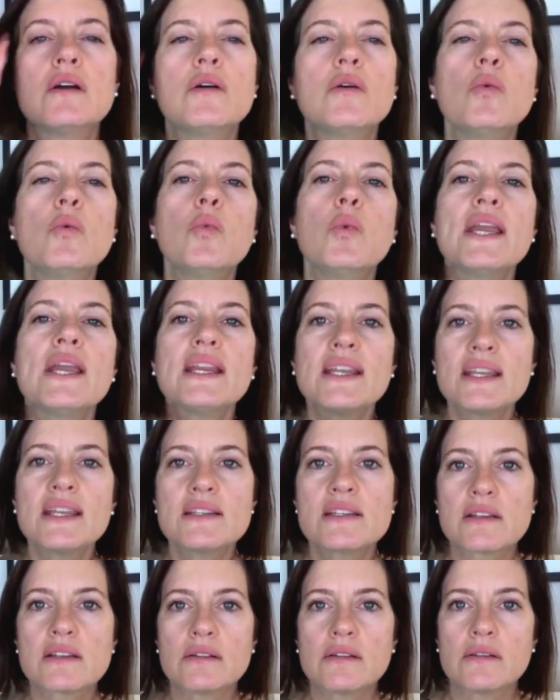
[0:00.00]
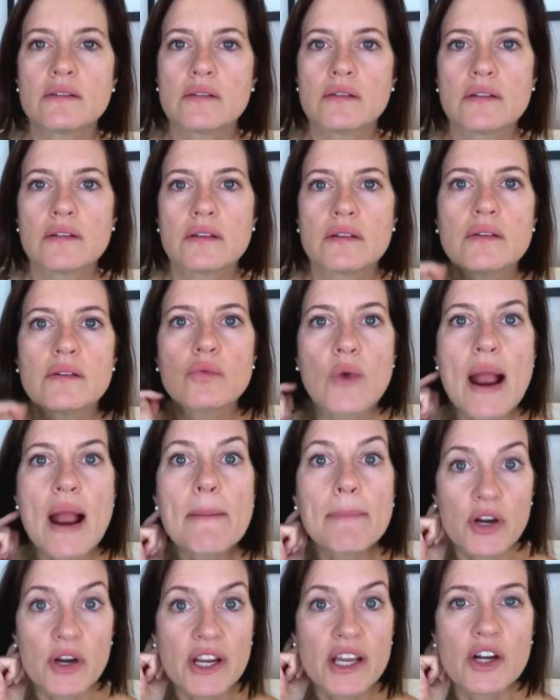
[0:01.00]
we need to
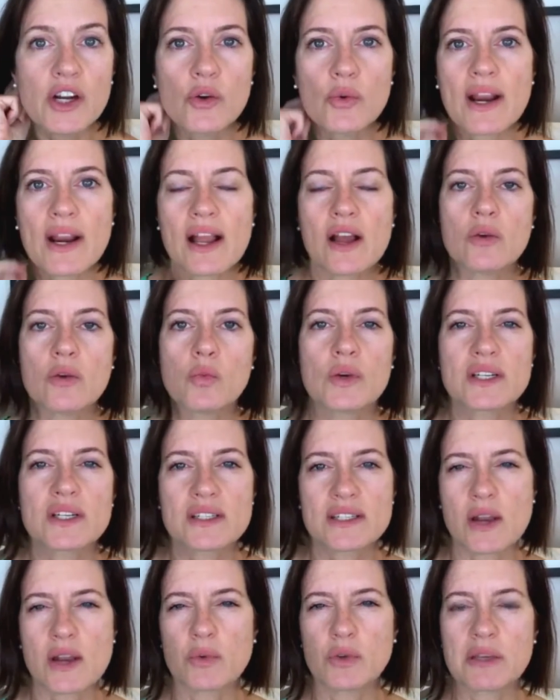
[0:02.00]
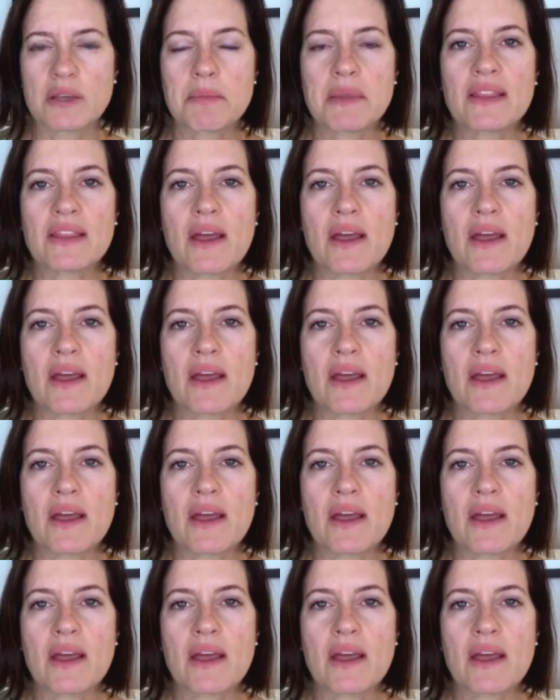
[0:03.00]
wrap our head around, what does that really mean?